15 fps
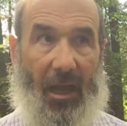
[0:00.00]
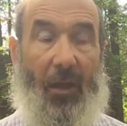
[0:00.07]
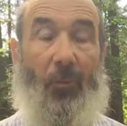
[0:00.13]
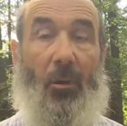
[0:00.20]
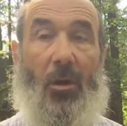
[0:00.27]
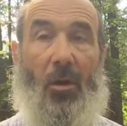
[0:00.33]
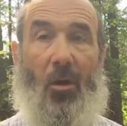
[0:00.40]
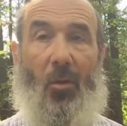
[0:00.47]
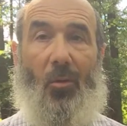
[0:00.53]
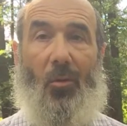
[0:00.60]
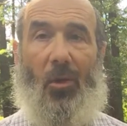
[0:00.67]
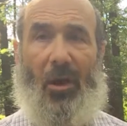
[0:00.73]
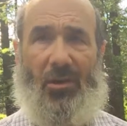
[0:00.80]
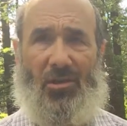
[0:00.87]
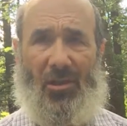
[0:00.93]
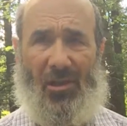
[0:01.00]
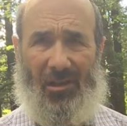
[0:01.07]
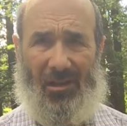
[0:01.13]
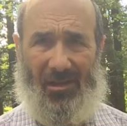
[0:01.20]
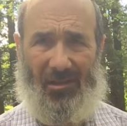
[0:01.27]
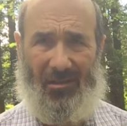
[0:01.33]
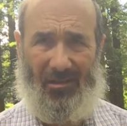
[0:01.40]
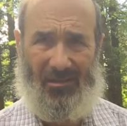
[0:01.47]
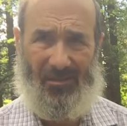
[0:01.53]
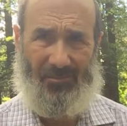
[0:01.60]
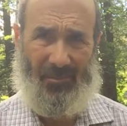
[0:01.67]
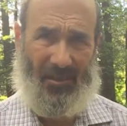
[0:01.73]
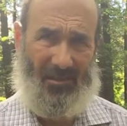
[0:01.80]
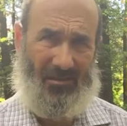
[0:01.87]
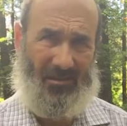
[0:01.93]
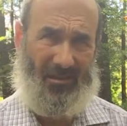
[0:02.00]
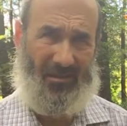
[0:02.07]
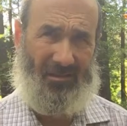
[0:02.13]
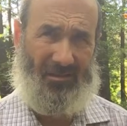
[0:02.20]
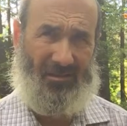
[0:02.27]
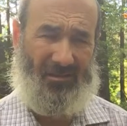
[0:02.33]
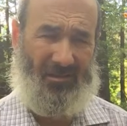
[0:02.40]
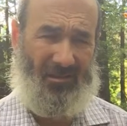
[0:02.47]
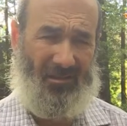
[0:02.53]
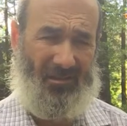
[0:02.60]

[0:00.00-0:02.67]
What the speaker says: And we know logically it doesn't make sense.